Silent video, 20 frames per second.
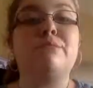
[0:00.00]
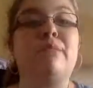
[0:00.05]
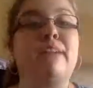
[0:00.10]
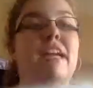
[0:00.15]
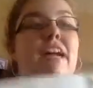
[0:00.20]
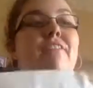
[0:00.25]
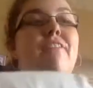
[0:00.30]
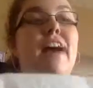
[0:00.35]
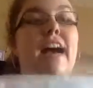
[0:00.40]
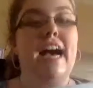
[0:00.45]

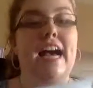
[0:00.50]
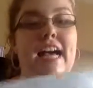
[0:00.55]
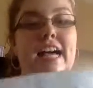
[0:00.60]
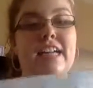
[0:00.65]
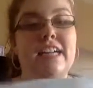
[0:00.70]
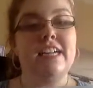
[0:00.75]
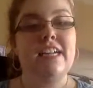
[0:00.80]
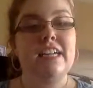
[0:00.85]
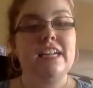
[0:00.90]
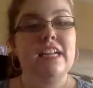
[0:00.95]
one I've
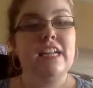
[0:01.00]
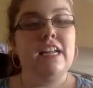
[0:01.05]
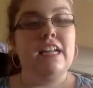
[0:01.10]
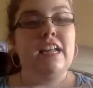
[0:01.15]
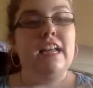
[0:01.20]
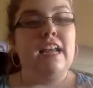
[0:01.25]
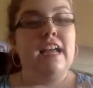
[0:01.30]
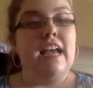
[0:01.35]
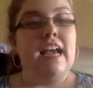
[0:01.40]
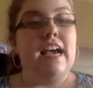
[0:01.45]
had.
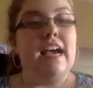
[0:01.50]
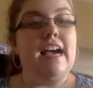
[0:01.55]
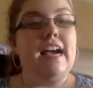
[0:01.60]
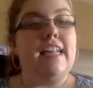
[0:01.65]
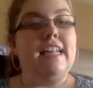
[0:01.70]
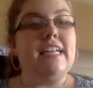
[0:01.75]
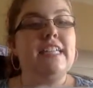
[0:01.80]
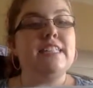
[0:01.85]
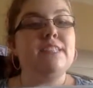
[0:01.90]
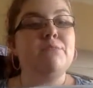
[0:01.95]

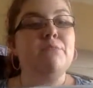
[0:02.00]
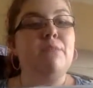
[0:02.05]
And it's